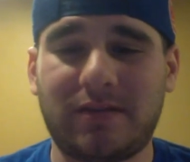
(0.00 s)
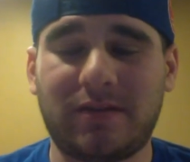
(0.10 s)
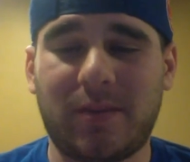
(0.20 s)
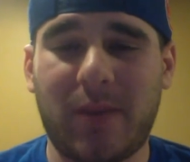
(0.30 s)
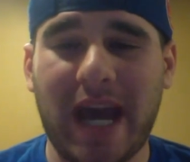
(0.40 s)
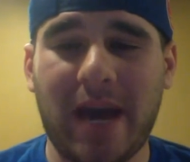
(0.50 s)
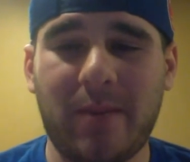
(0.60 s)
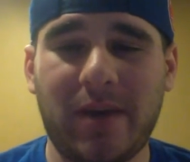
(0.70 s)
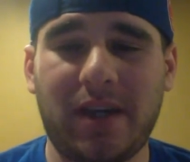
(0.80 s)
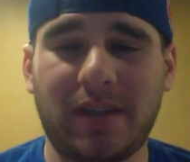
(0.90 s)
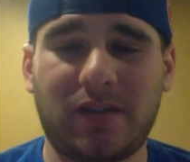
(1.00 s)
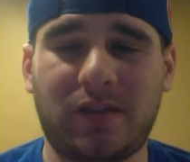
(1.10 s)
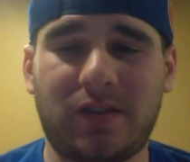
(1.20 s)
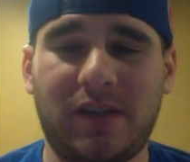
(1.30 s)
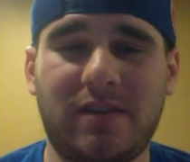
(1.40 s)
Miami is
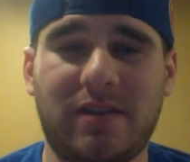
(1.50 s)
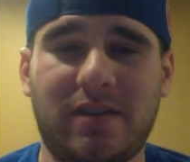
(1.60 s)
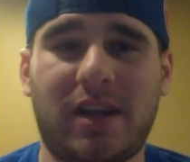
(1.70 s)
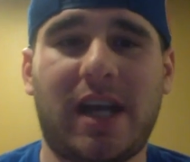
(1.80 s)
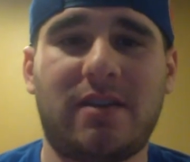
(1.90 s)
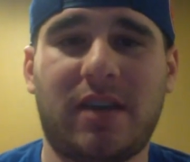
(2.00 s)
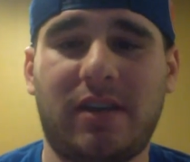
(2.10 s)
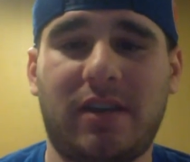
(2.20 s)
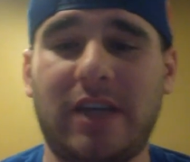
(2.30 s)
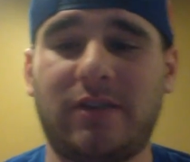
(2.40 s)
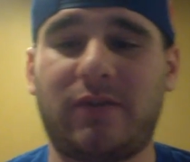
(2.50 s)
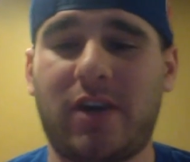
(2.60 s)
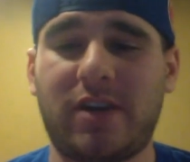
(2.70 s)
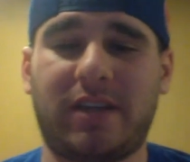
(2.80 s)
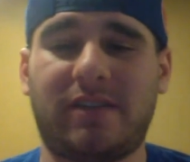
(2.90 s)
decent against, as
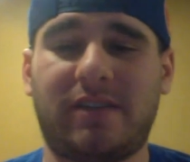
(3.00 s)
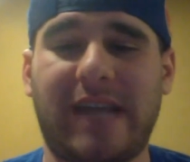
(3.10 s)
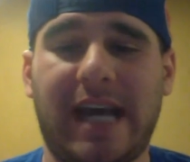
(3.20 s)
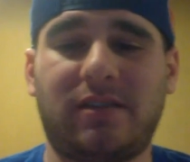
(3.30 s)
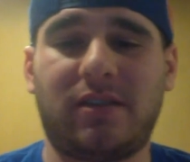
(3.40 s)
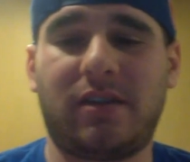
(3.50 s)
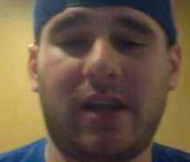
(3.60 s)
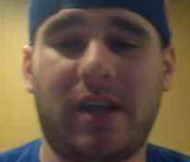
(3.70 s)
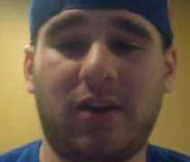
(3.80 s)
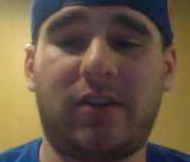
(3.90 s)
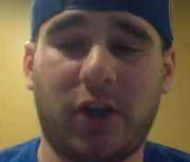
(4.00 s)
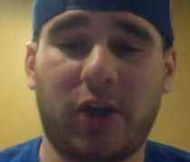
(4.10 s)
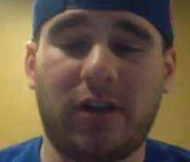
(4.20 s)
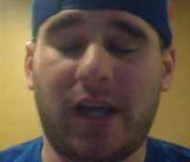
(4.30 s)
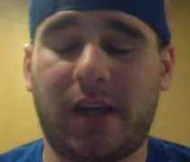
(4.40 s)
far as like the stats look, they look
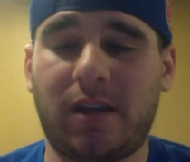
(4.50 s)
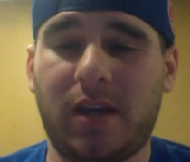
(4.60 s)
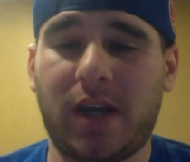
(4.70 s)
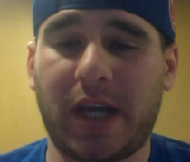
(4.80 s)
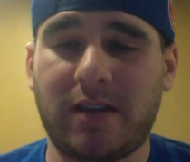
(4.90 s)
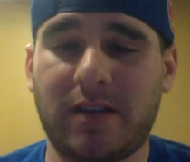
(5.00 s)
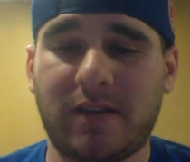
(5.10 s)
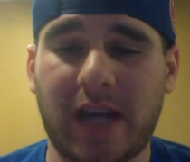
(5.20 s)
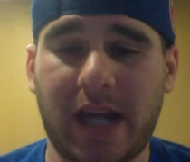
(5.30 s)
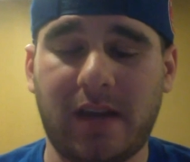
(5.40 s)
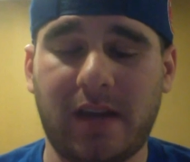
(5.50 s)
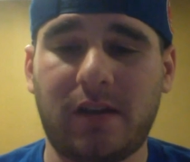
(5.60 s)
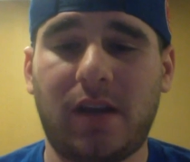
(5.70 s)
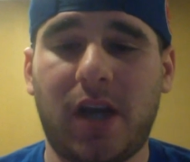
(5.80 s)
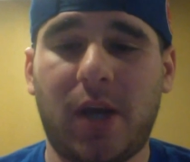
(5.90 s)
good like against the tight end,
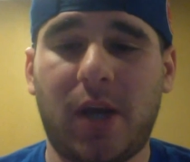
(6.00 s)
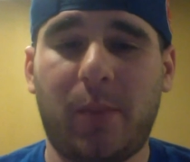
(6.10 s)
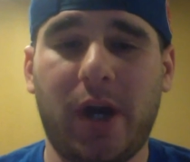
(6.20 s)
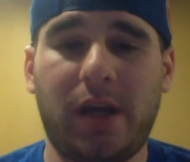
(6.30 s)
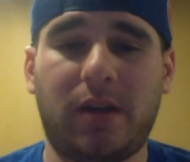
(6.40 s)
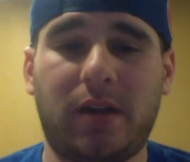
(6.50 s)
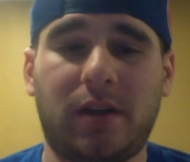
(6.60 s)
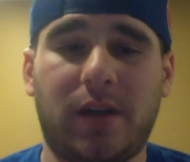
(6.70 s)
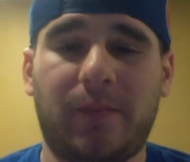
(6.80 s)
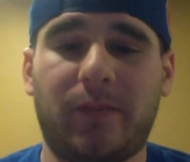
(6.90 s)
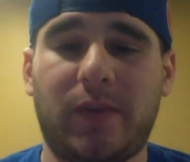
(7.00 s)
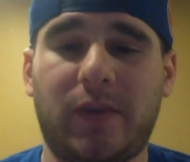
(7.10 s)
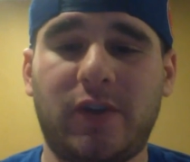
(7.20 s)
but the